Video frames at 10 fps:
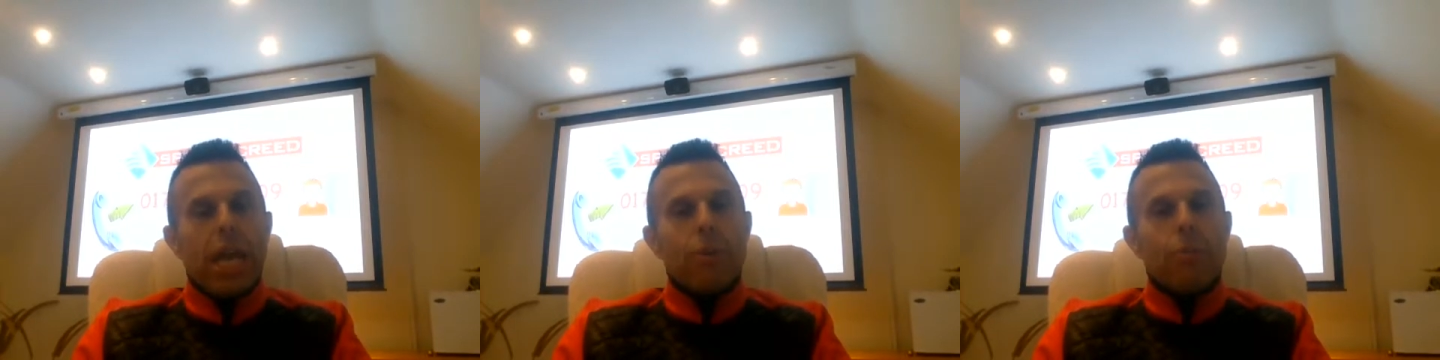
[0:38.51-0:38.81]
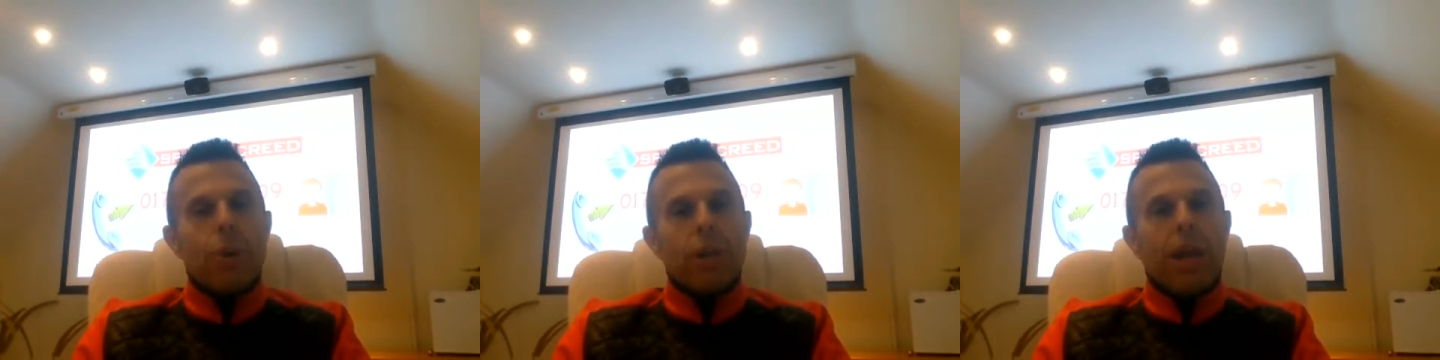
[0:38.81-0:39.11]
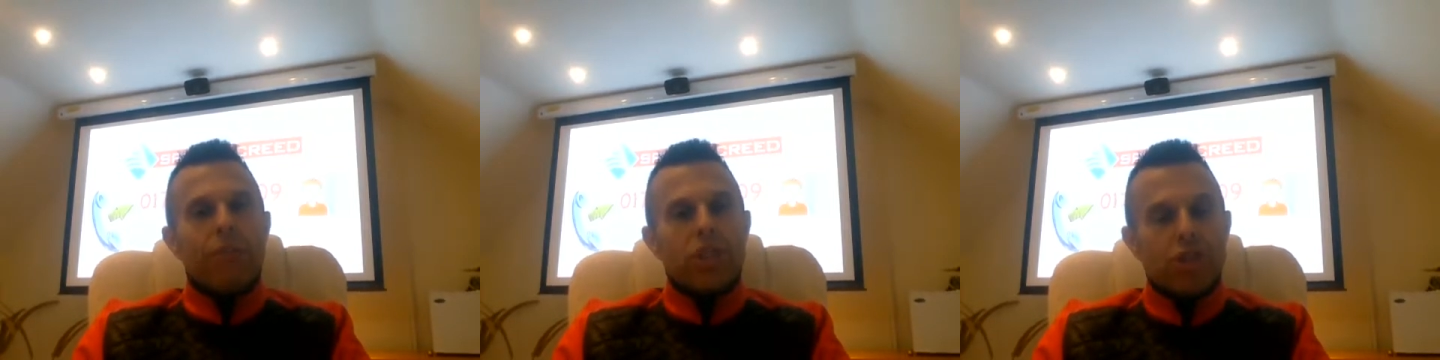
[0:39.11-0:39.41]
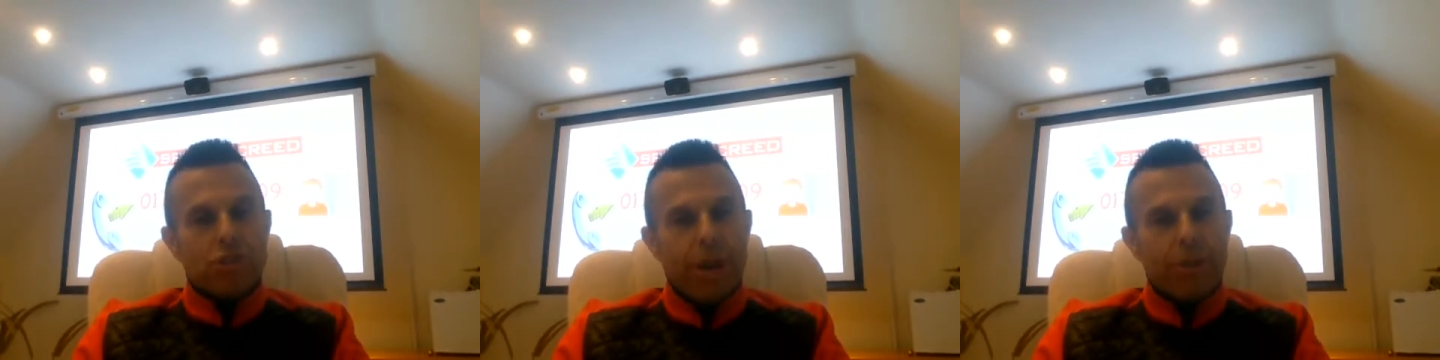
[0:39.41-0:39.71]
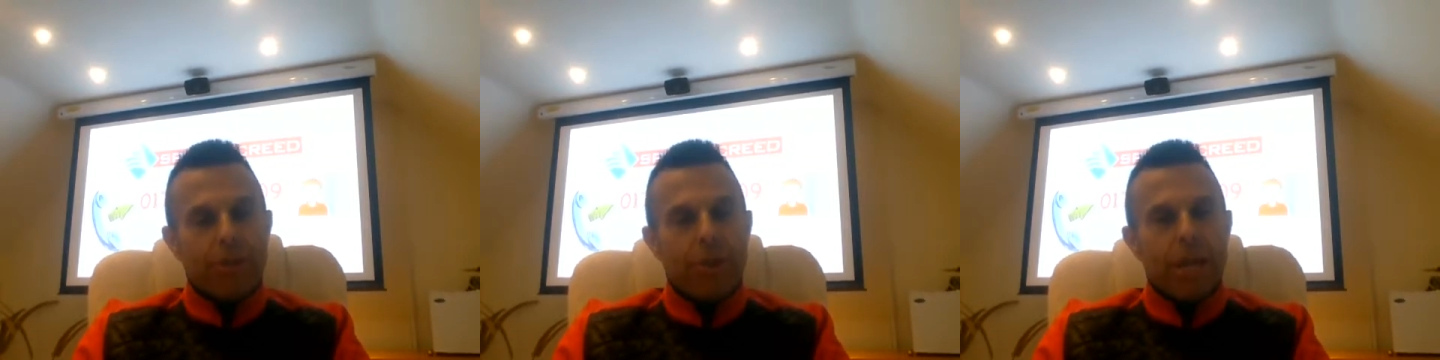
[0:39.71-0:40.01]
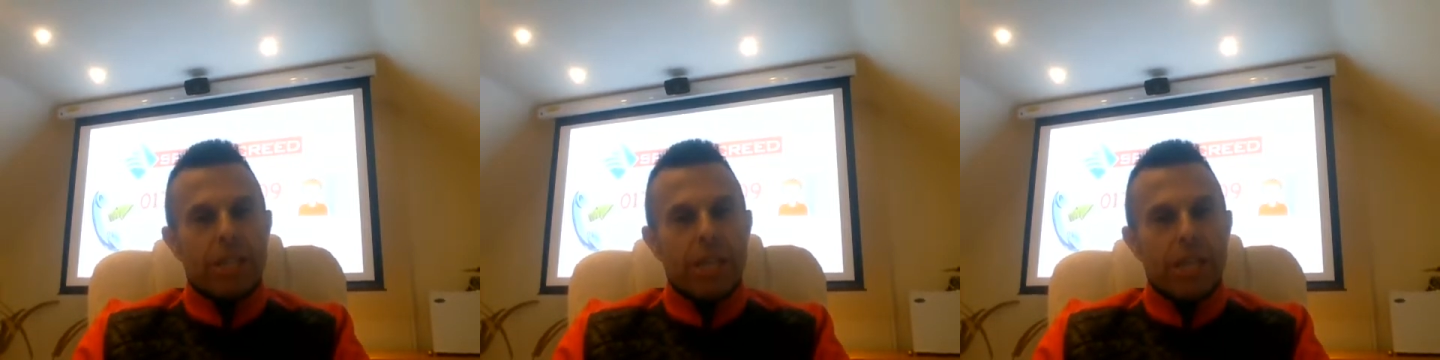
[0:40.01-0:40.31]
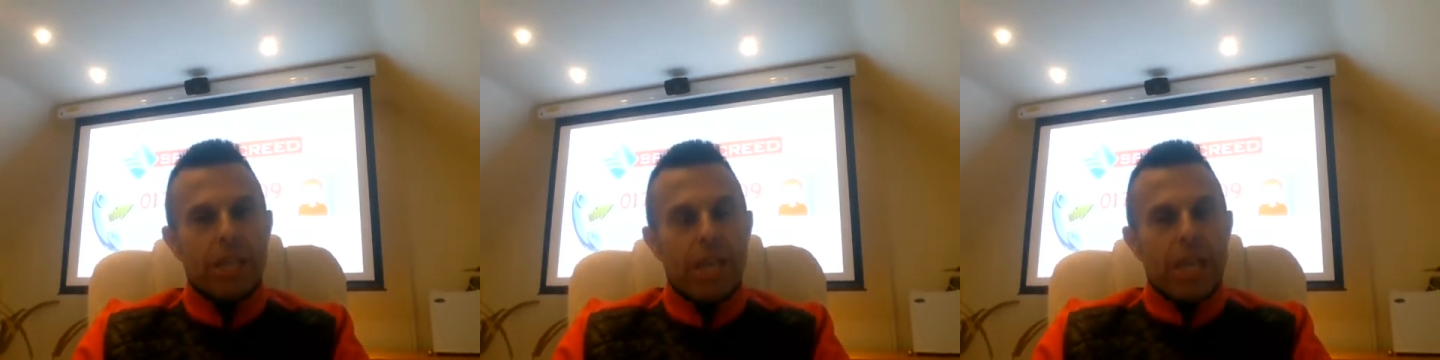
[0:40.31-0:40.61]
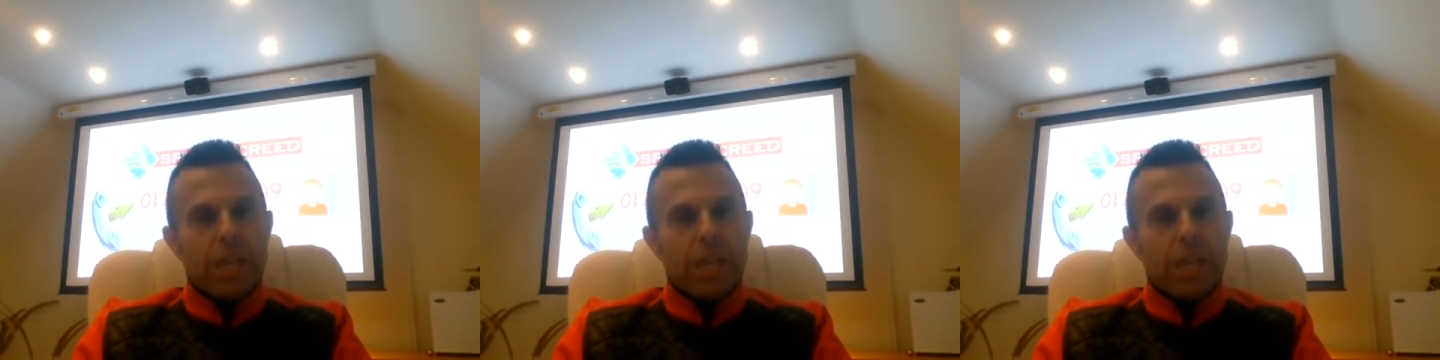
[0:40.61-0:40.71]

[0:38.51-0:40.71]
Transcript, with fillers: it will have a strength rating.